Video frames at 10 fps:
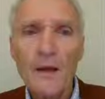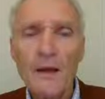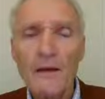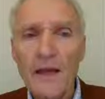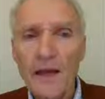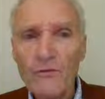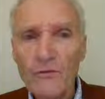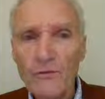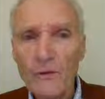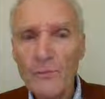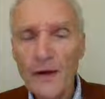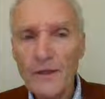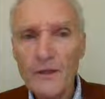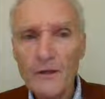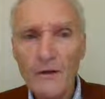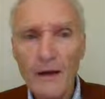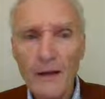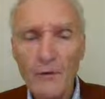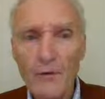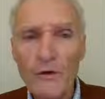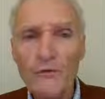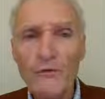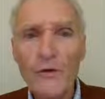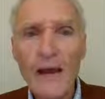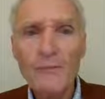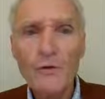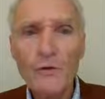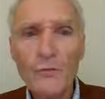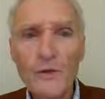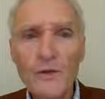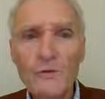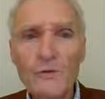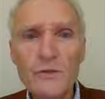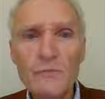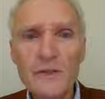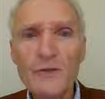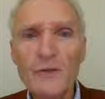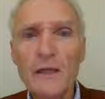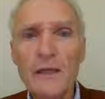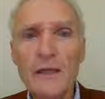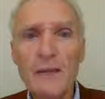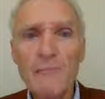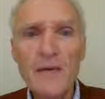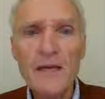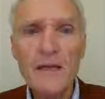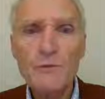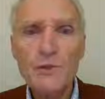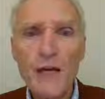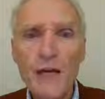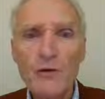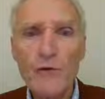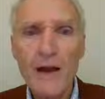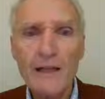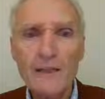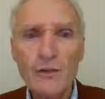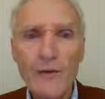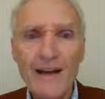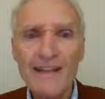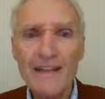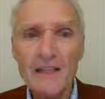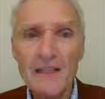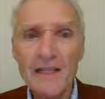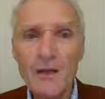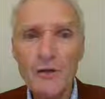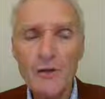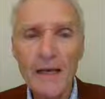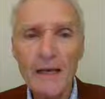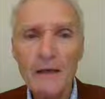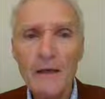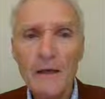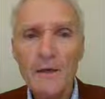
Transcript: In the case of the project that I'm going to describe to you, we use specifically a medium chain triglyceride that is ketogenic.